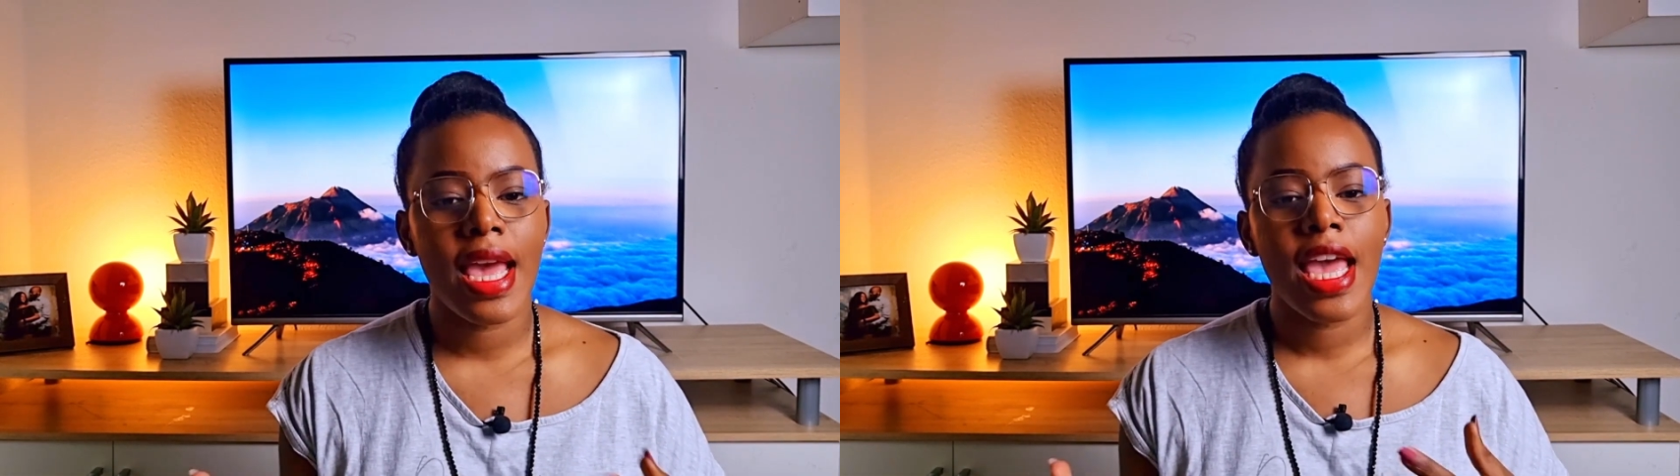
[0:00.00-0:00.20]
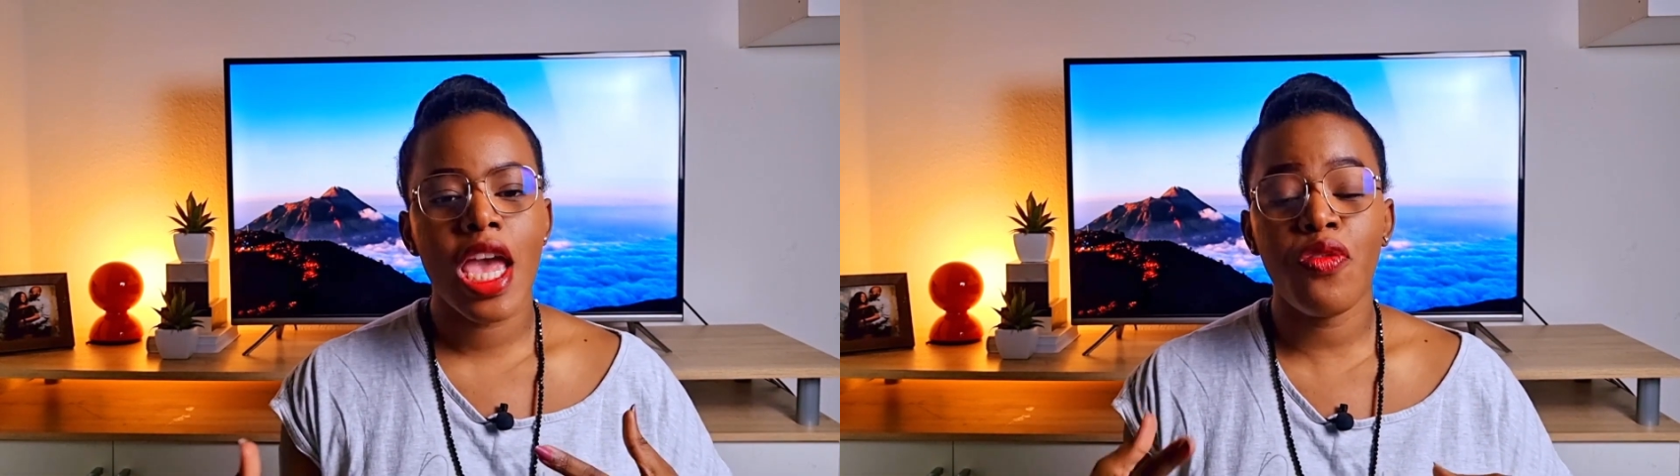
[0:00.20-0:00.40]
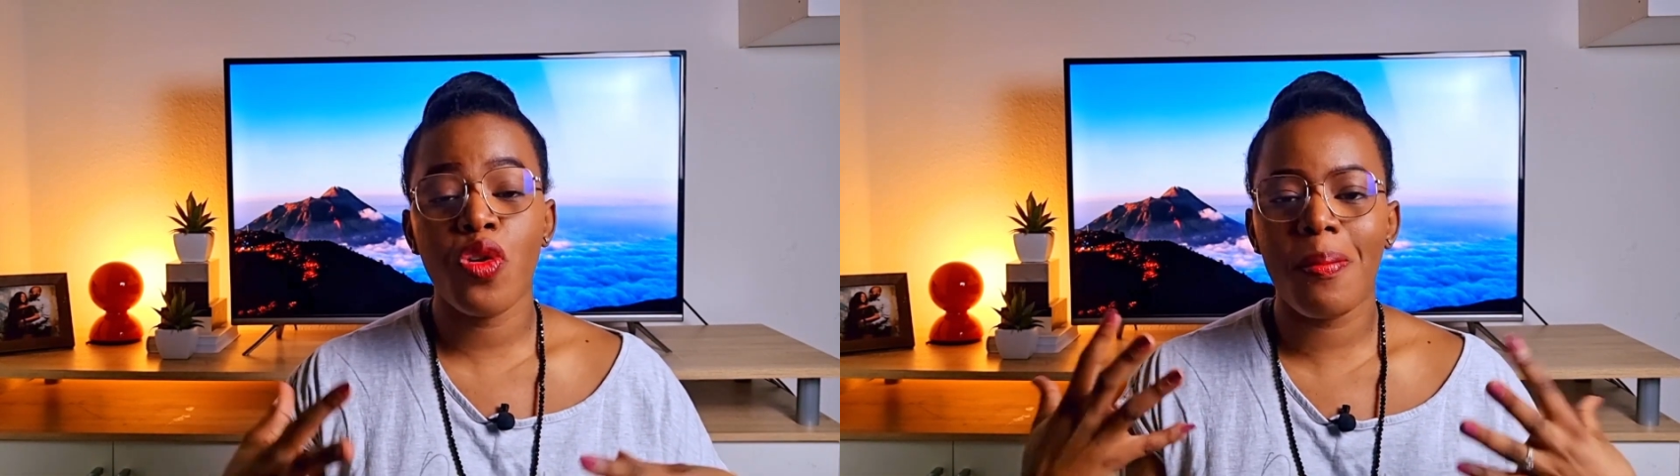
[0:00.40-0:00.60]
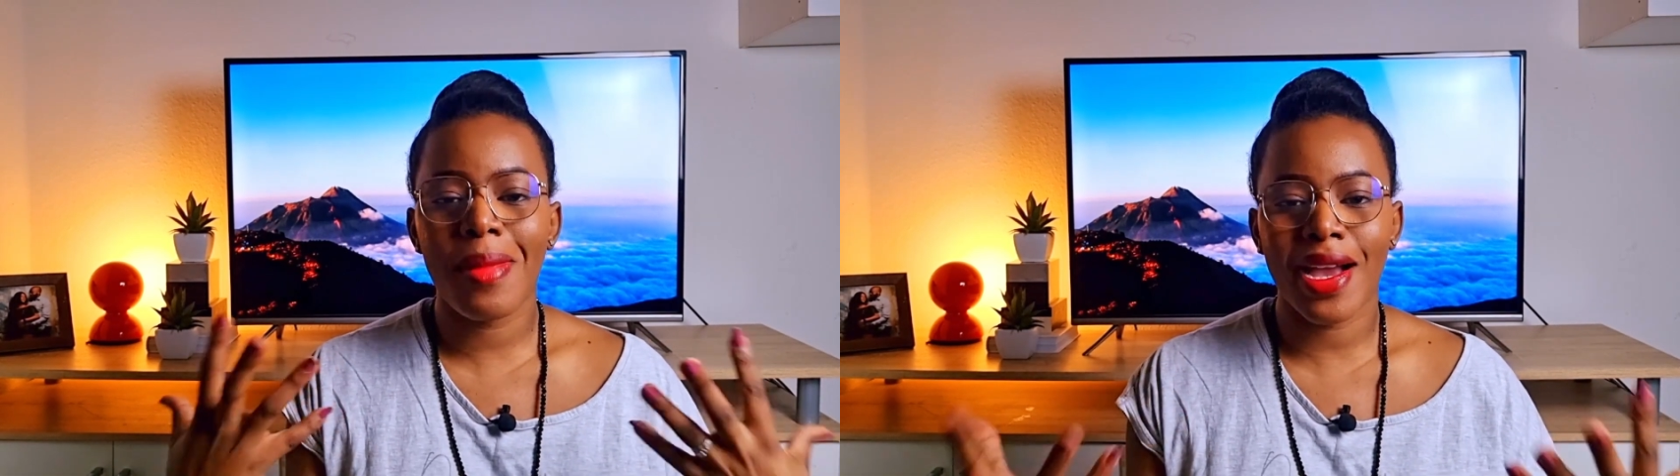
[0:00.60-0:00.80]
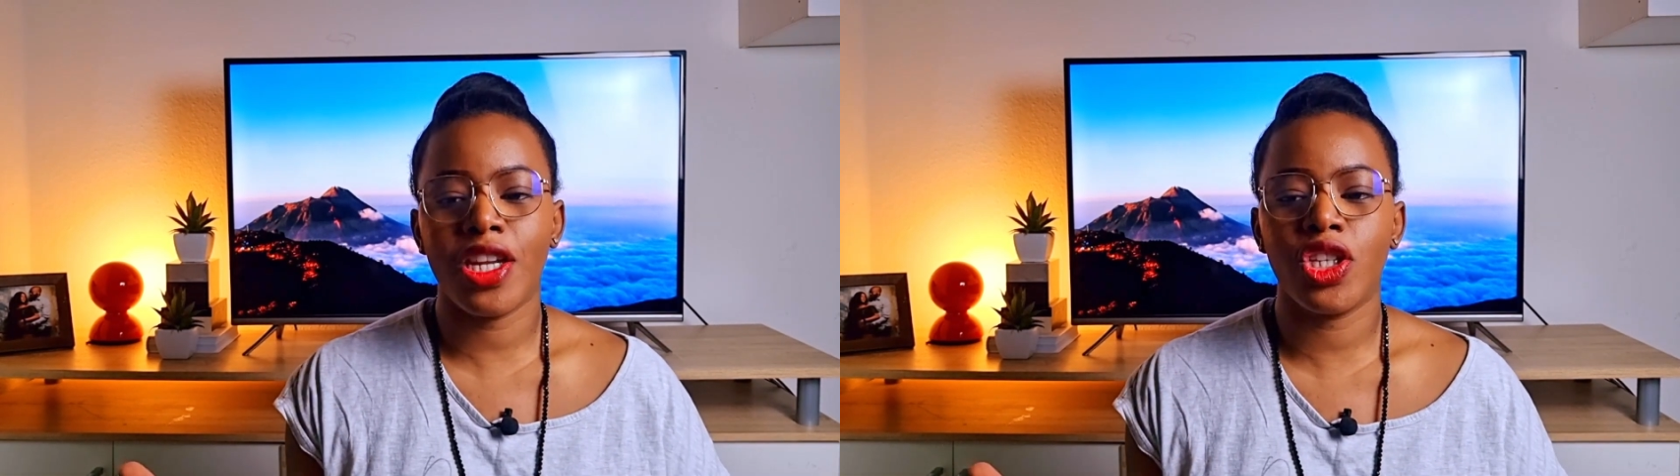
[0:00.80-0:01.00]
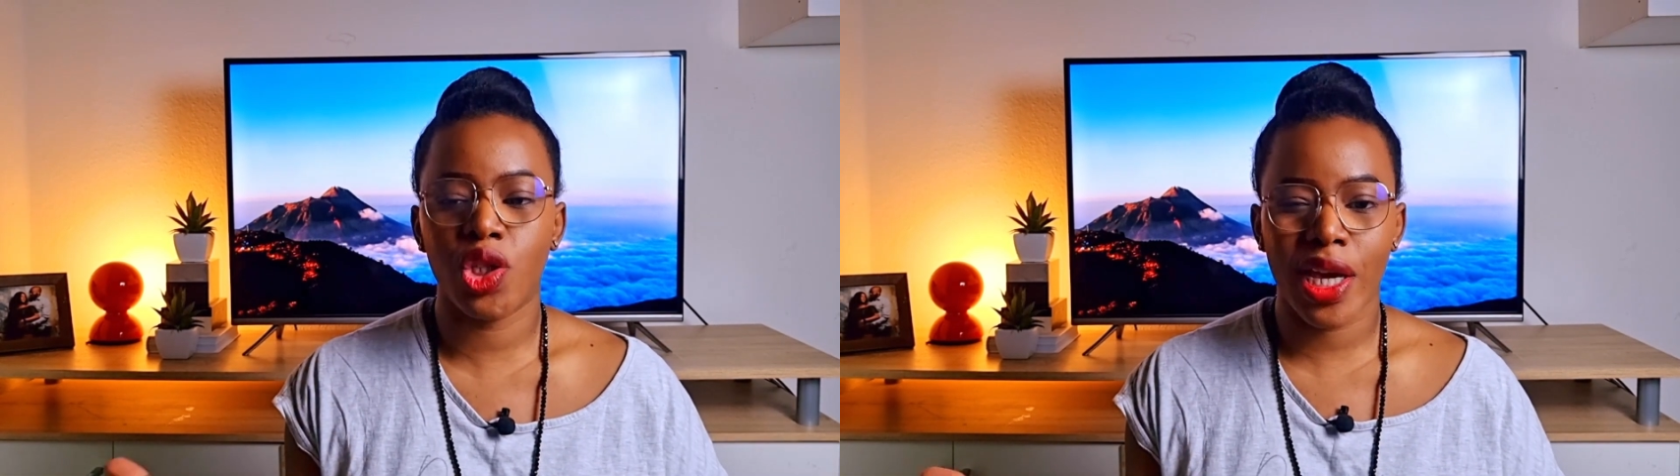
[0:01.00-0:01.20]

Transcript: if you manage your